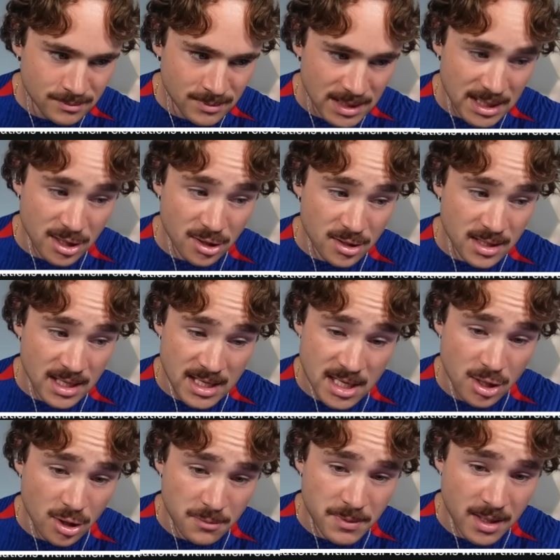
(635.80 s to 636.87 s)
He could get. He
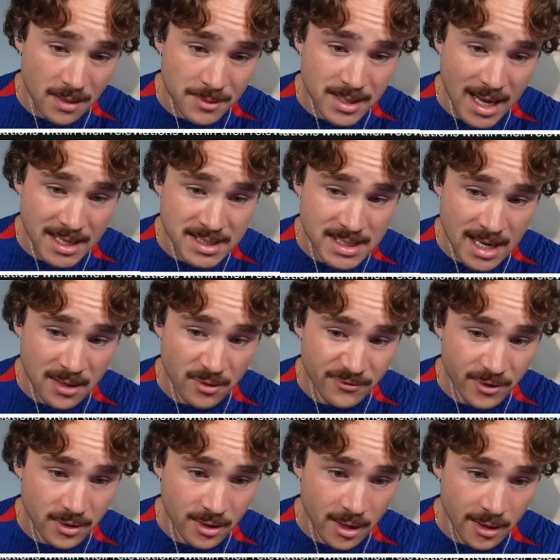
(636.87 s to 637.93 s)
could become a 99
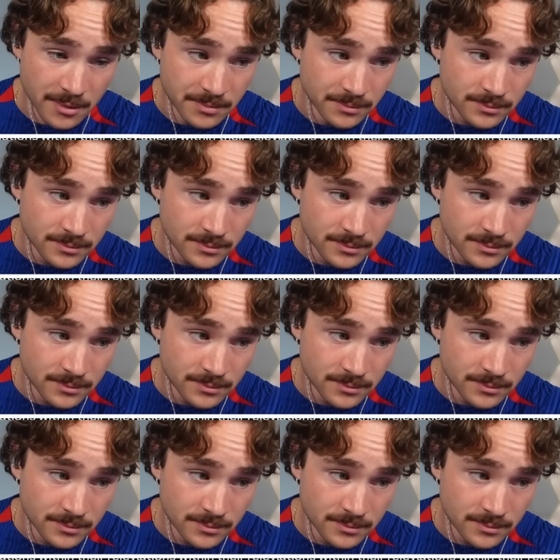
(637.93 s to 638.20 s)
overall card